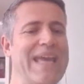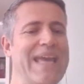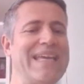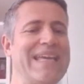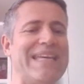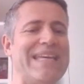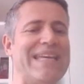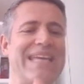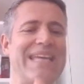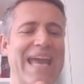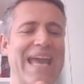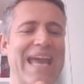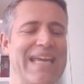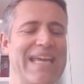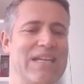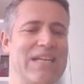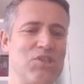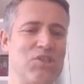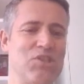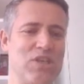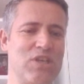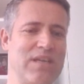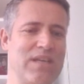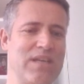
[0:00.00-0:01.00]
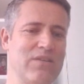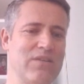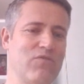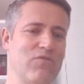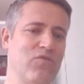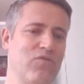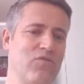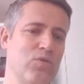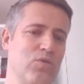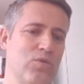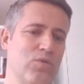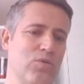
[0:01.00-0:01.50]
engaging
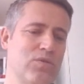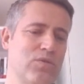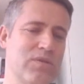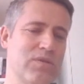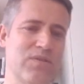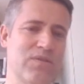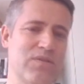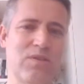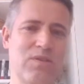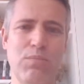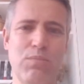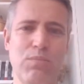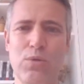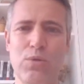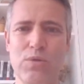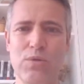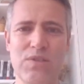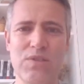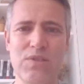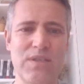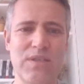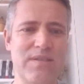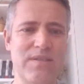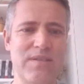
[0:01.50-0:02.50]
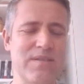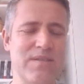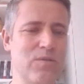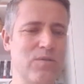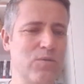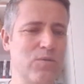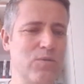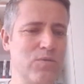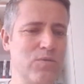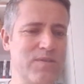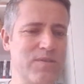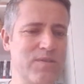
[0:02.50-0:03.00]
for supporters
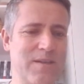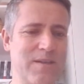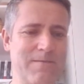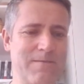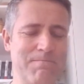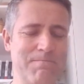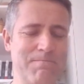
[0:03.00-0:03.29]
also.